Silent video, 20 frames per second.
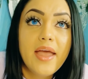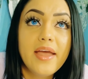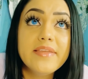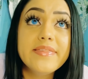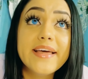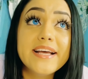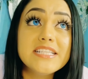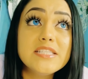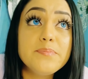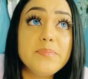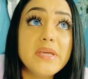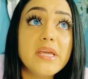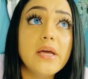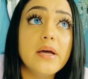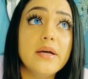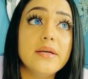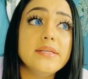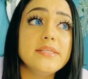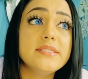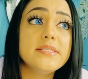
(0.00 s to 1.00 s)
And that's
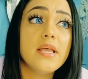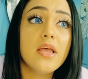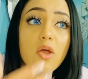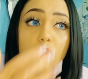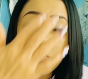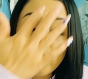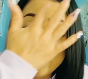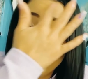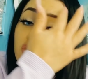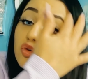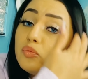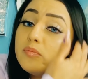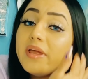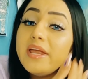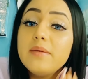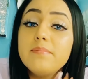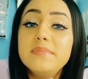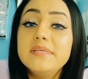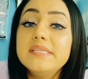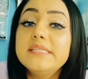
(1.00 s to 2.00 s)
because we do
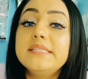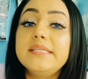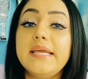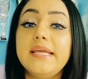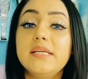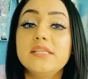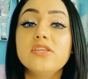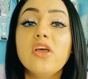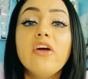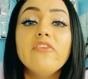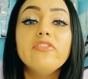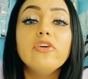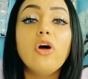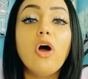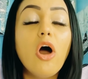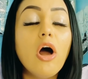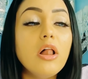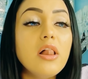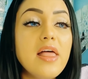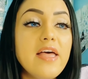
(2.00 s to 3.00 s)
make mistakes, for
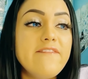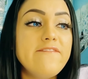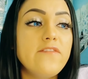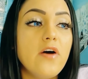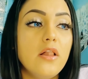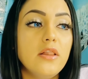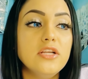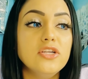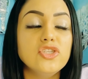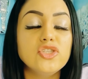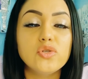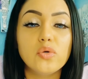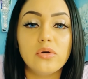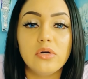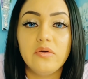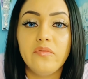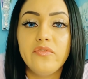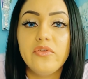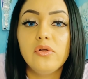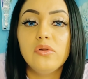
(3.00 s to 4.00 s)
all have fallen
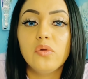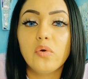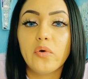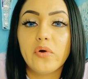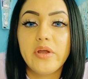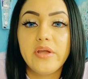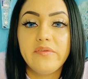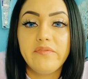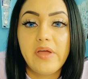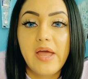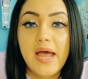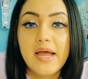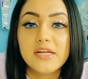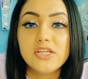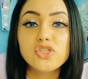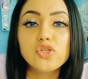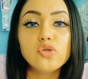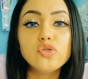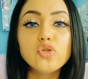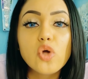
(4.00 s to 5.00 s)
short of the glory of
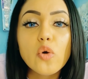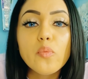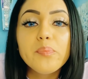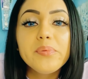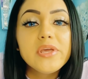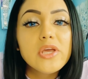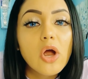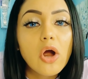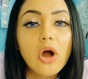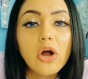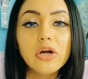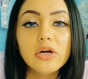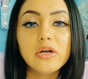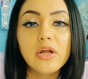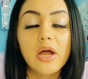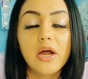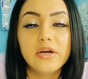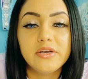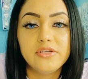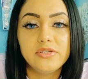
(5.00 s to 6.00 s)
God. So don't be hard
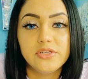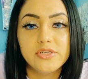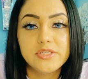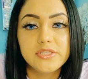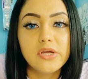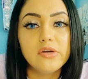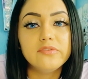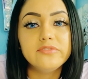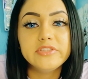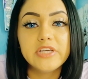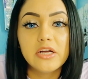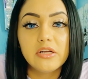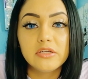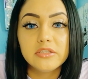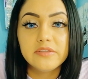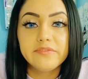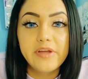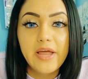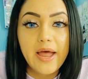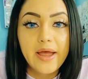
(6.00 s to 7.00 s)
on yourself,
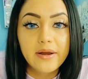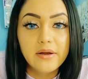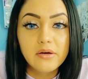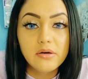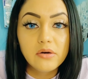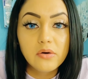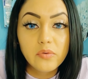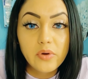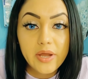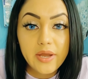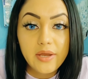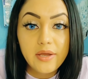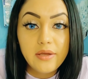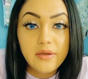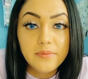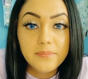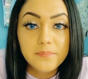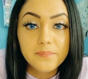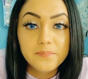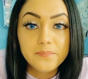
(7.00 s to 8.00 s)
child of God. Okay.
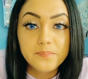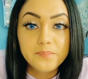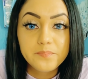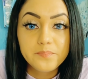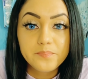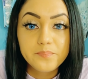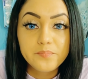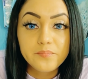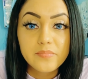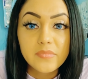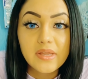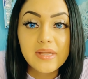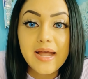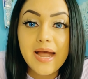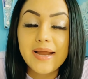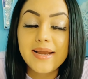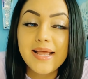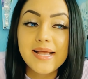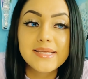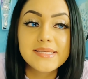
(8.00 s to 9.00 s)

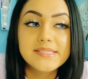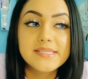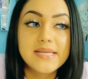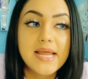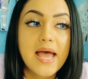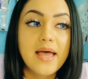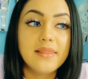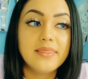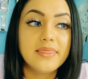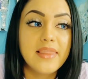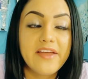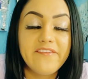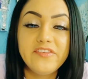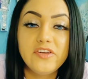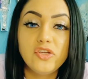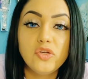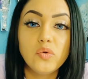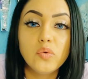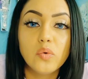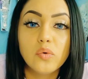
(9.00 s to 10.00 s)
God has not
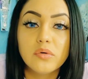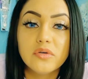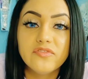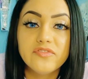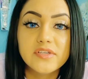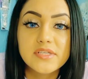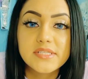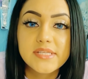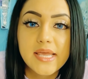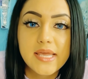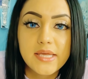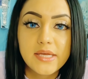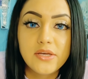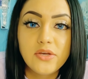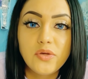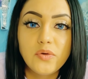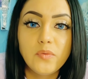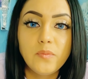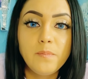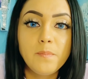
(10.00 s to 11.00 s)
left you or
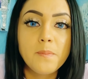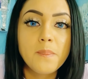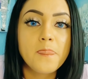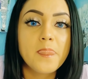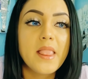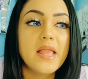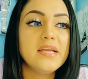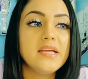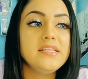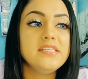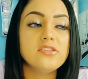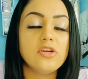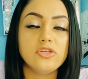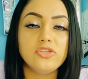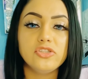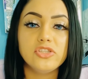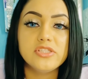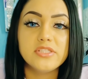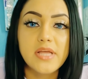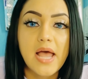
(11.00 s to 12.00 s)
forsaken you. He's on
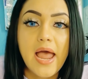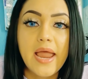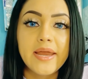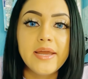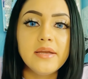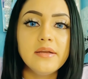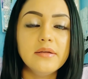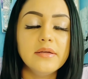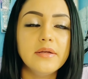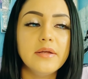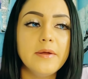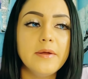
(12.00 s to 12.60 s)
your side.